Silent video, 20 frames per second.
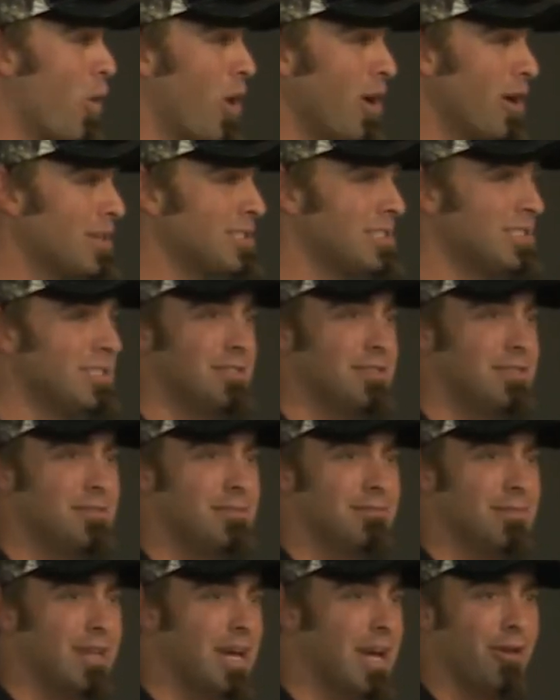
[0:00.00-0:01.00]
works?
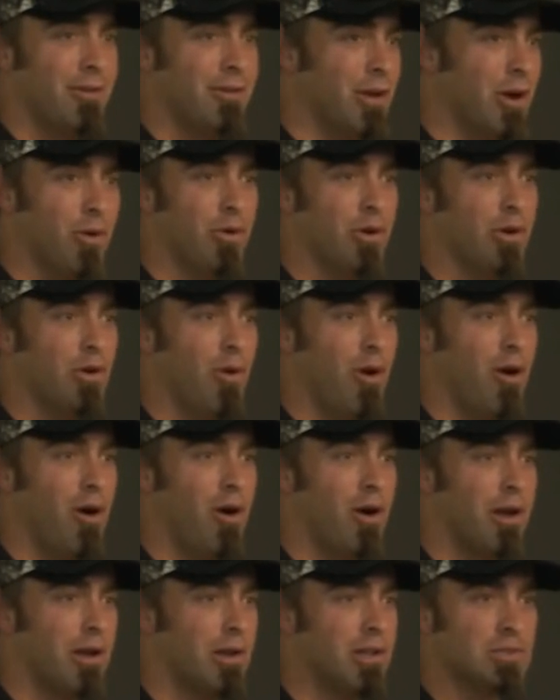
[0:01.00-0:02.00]
I don't know who you
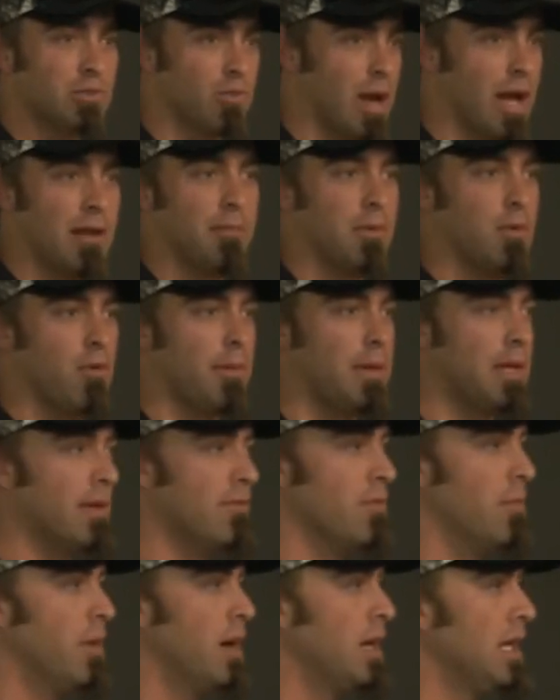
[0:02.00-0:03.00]
are, and you just randomly want me to
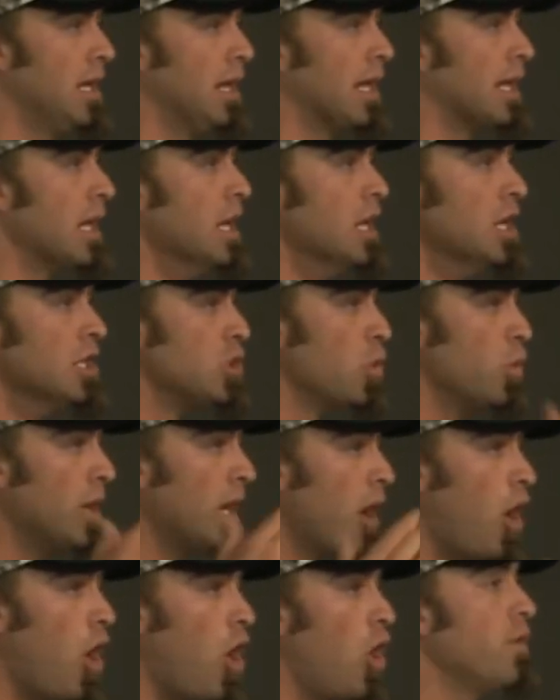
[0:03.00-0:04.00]
give you money. Like, so we
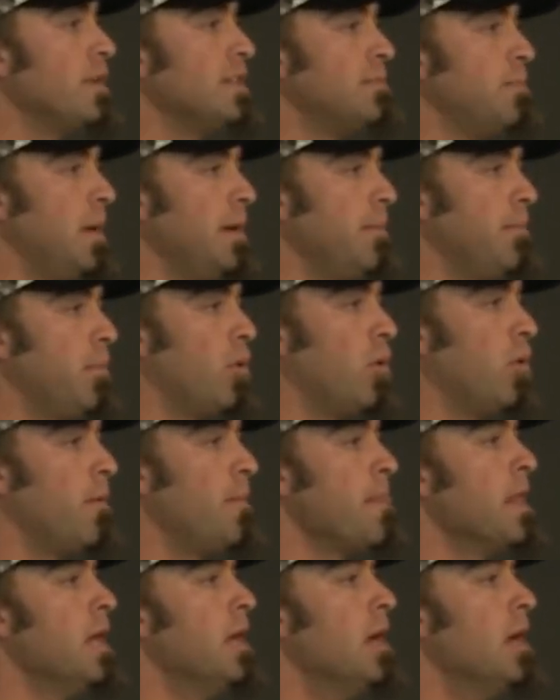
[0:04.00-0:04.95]
got all these people